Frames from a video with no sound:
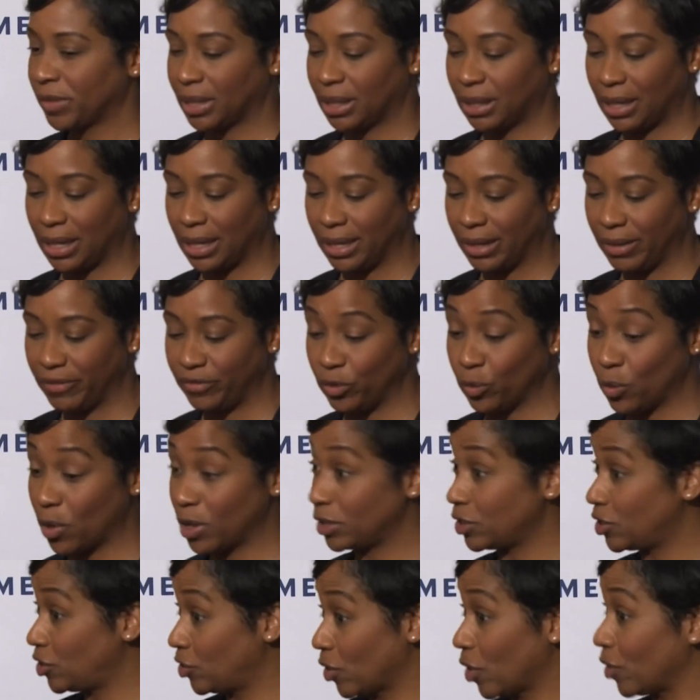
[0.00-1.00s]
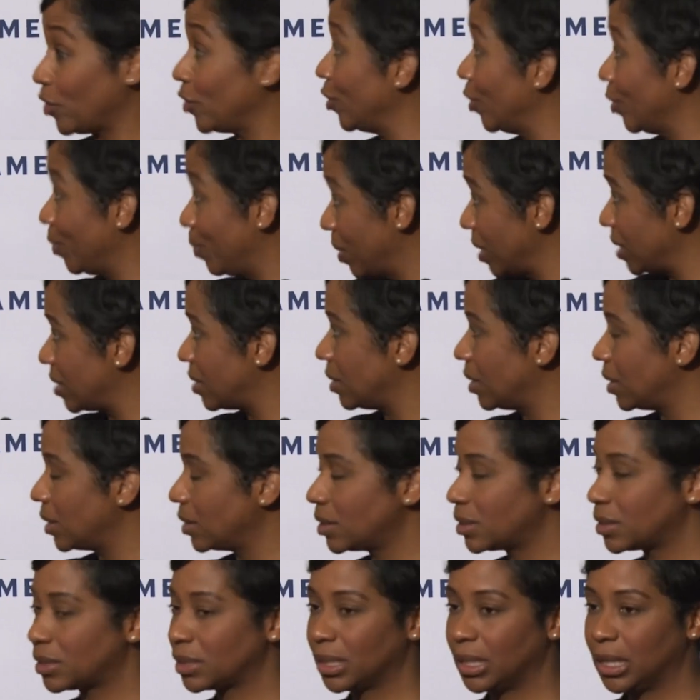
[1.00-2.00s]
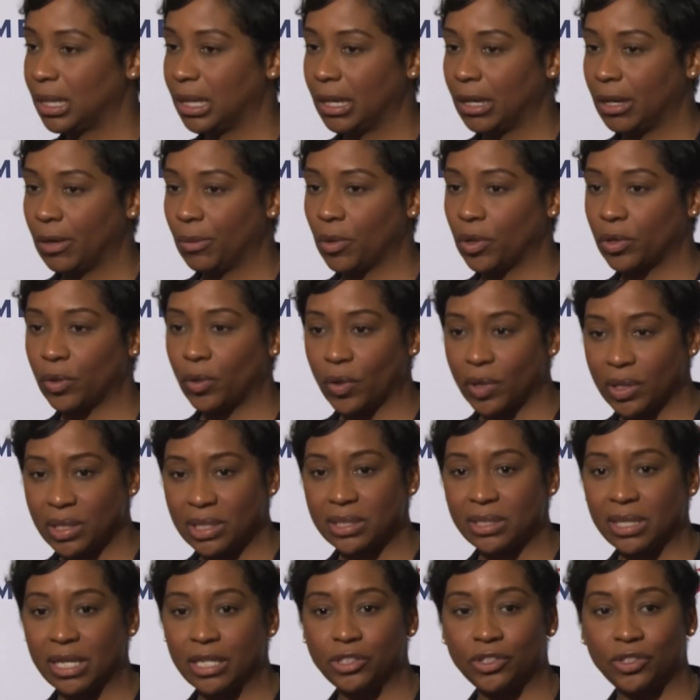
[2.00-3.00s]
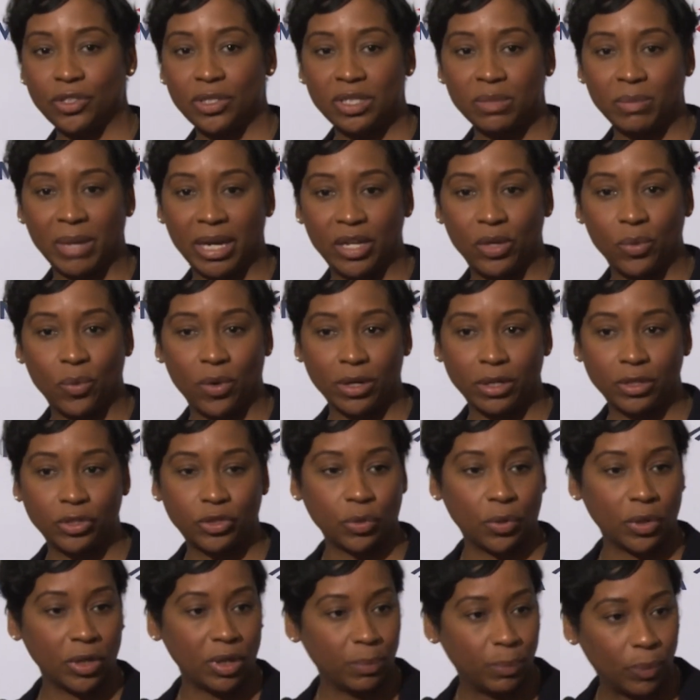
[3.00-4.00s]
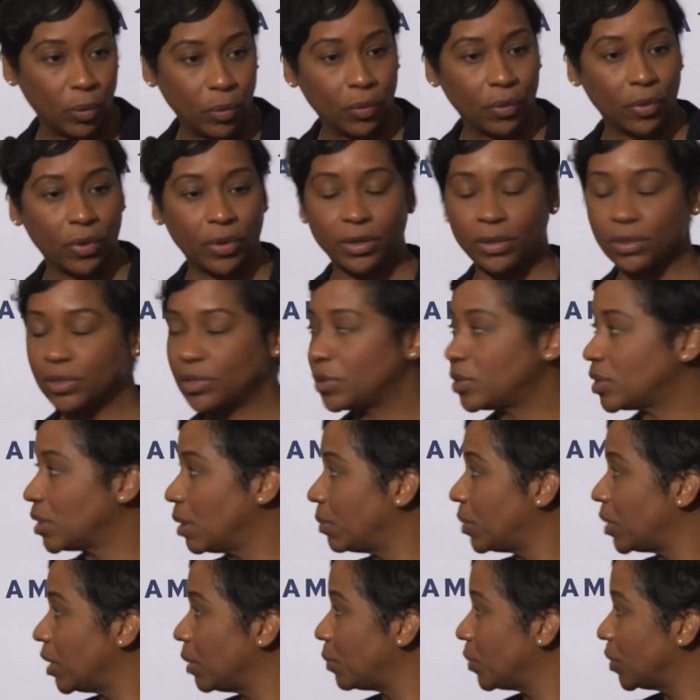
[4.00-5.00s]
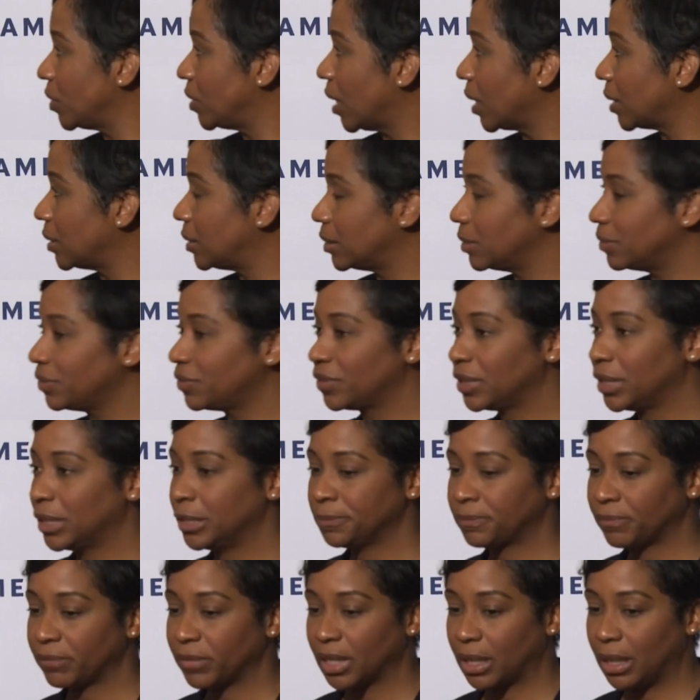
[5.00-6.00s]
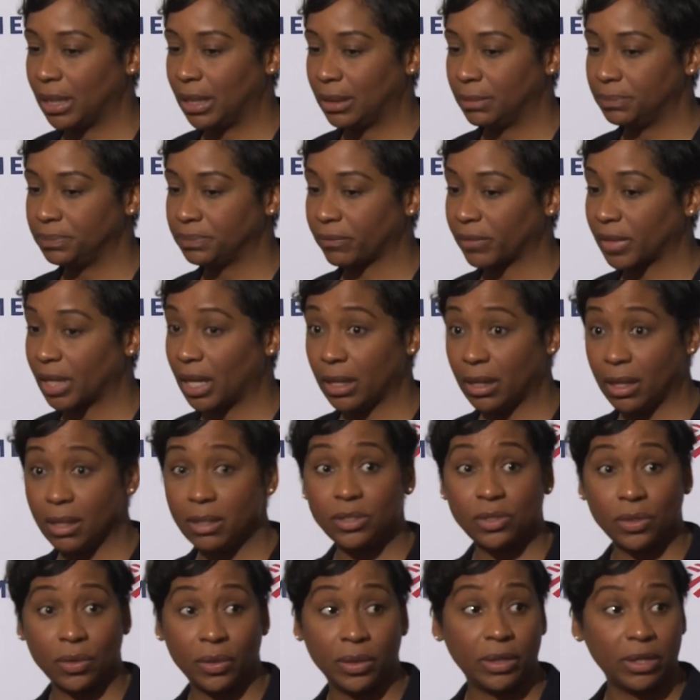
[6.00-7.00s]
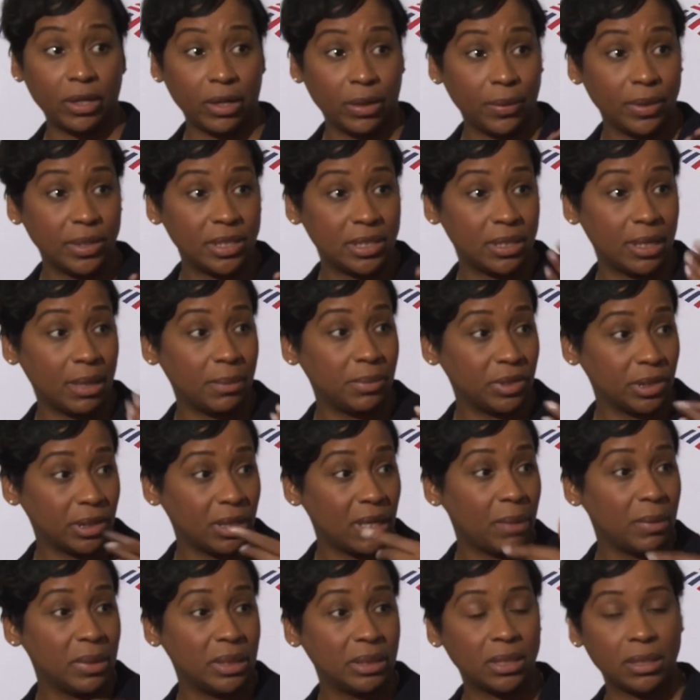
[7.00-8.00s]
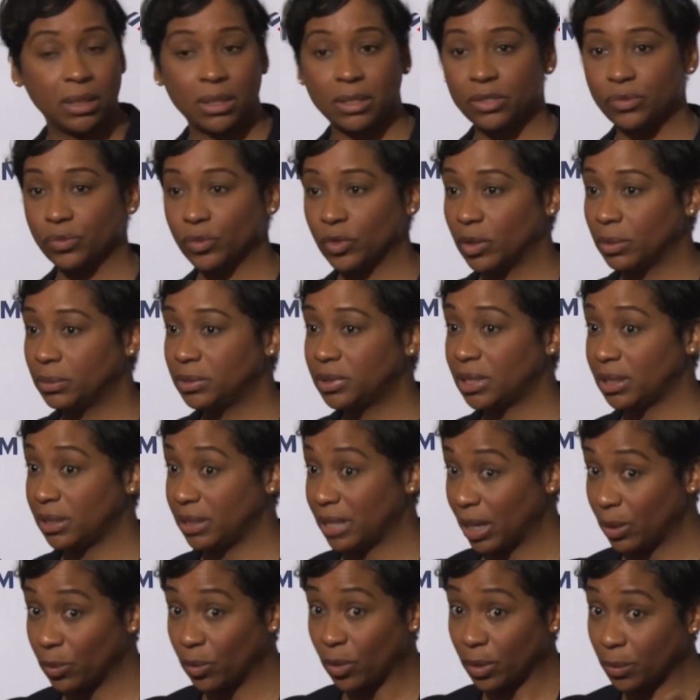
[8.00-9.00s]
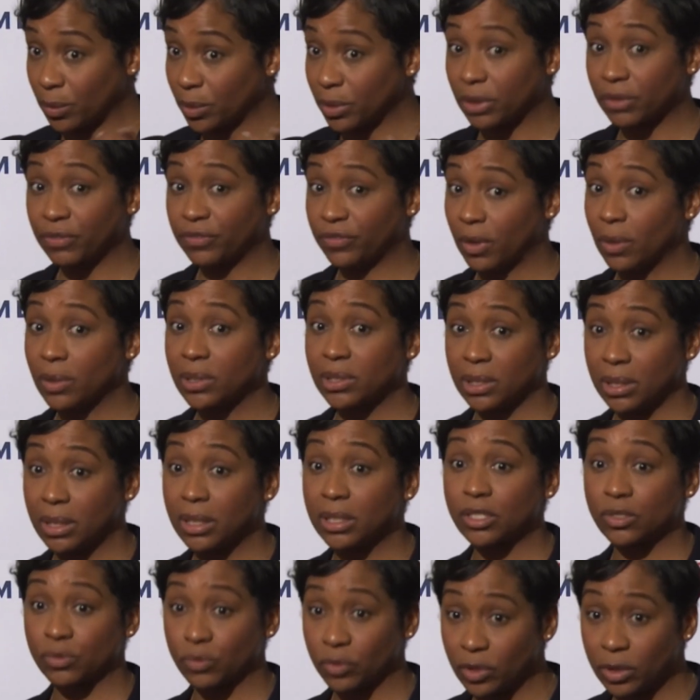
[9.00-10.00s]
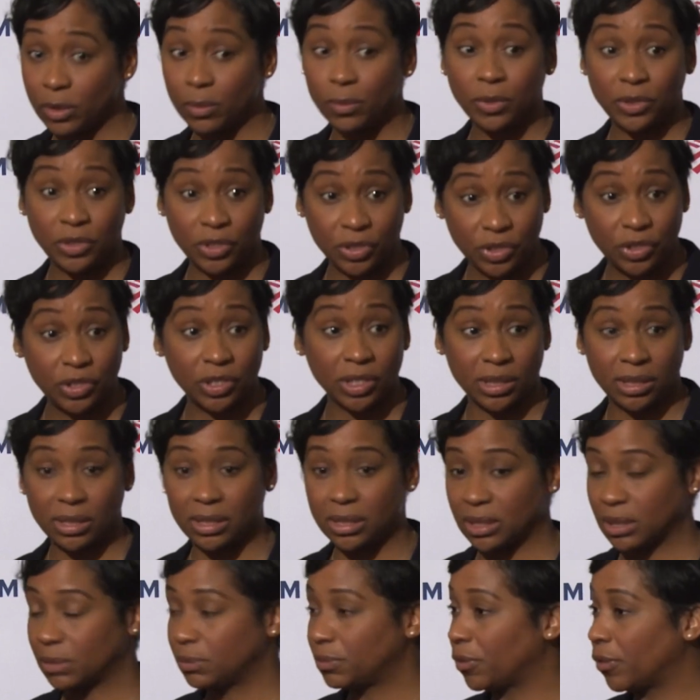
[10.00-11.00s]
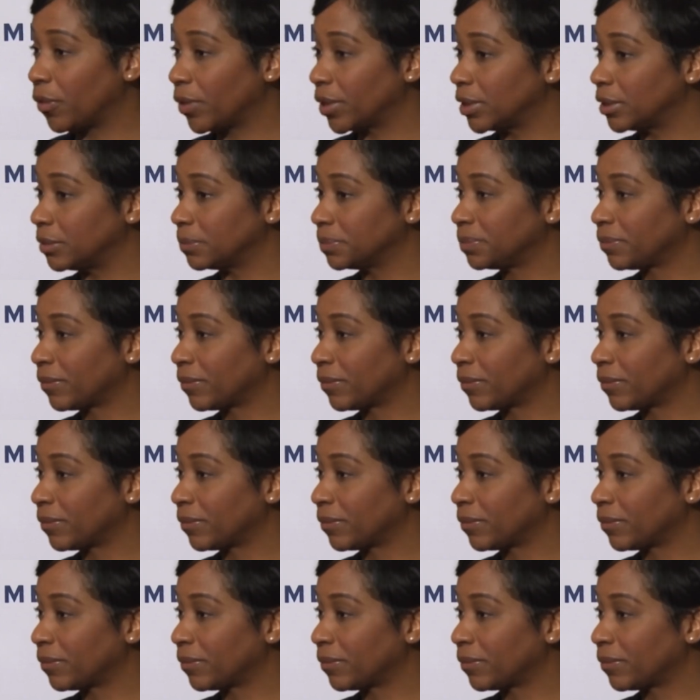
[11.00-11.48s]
if you want to start a new business, what organizations might you want to join a board or do something productive? I also encourage them to come into this room to network with the folks in this room, which is just as important.